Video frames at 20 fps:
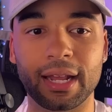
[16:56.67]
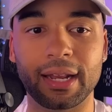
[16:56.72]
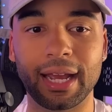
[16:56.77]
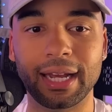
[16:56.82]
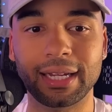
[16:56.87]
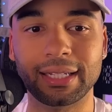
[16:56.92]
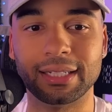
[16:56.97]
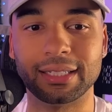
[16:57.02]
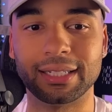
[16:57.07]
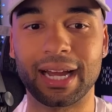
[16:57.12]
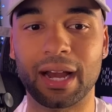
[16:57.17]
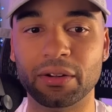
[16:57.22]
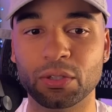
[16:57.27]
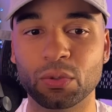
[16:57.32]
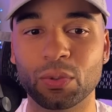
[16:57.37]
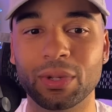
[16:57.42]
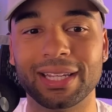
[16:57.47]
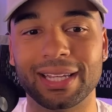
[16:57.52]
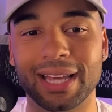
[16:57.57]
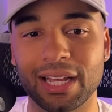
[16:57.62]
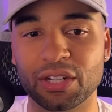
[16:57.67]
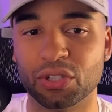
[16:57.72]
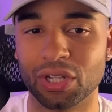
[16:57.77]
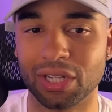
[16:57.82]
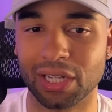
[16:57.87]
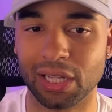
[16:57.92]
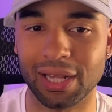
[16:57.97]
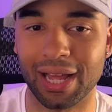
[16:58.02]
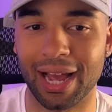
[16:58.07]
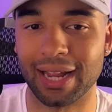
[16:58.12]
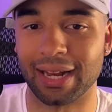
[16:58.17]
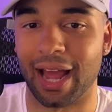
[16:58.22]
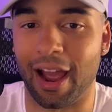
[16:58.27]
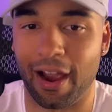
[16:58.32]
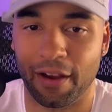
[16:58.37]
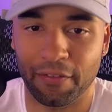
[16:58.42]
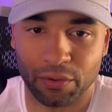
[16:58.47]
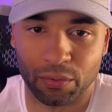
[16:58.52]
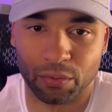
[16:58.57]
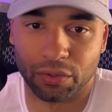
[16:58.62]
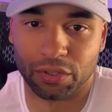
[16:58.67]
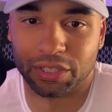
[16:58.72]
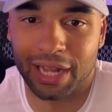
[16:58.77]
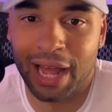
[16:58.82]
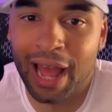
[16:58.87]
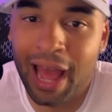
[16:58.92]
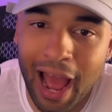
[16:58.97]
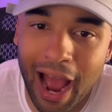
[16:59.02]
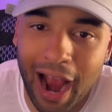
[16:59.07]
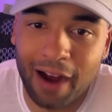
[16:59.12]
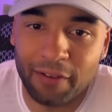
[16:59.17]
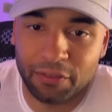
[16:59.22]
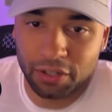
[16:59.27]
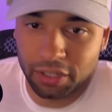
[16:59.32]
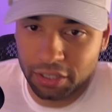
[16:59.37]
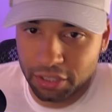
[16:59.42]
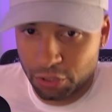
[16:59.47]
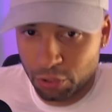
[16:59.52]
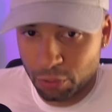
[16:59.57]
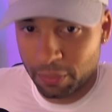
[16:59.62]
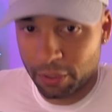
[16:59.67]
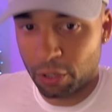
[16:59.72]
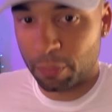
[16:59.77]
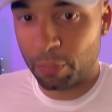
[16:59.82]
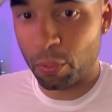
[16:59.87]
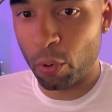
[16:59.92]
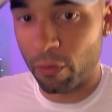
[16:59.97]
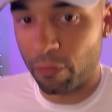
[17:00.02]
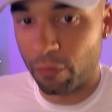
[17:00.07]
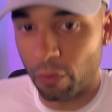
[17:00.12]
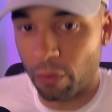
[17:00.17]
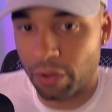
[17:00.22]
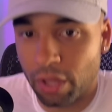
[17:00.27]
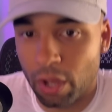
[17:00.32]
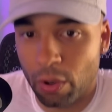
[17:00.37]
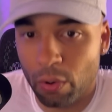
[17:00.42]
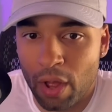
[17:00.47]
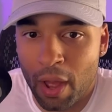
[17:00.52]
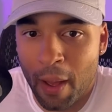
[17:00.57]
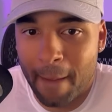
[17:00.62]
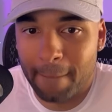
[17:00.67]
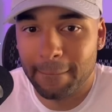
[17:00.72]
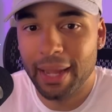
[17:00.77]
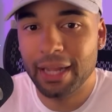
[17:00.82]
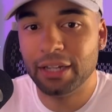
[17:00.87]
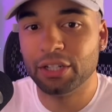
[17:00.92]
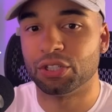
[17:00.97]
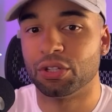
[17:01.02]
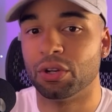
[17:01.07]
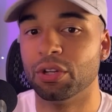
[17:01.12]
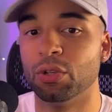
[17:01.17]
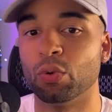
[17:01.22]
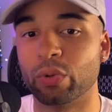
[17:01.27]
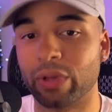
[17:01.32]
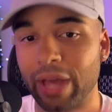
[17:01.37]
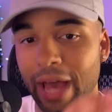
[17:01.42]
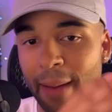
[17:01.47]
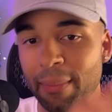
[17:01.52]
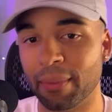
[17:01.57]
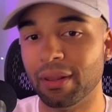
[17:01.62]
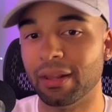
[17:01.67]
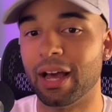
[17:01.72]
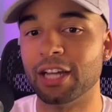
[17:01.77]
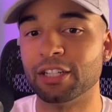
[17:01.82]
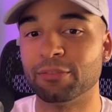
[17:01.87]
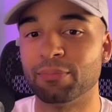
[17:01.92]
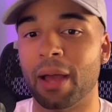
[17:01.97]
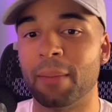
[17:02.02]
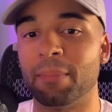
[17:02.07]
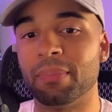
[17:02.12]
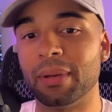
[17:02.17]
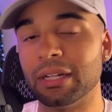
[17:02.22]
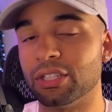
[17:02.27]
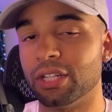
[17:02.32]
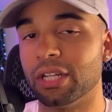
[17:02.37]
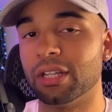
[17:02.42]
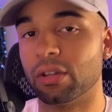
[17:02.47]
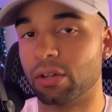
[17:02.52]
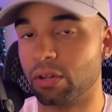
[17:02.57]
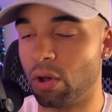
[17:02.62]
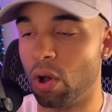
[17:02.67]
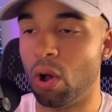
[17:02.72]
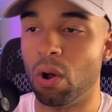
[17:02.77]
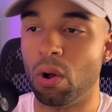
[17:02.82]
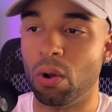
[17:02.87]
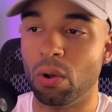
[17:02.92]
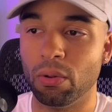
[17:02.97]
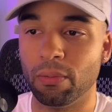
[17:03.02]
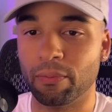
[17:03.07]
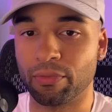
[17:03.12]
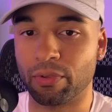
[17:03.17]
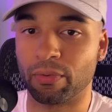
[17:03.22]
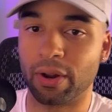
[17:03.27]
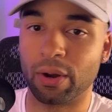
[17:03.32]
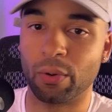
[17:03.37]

Next is how to engage the client afterwards. After consuming your portfolio, make sure you capitalize by pitching the call right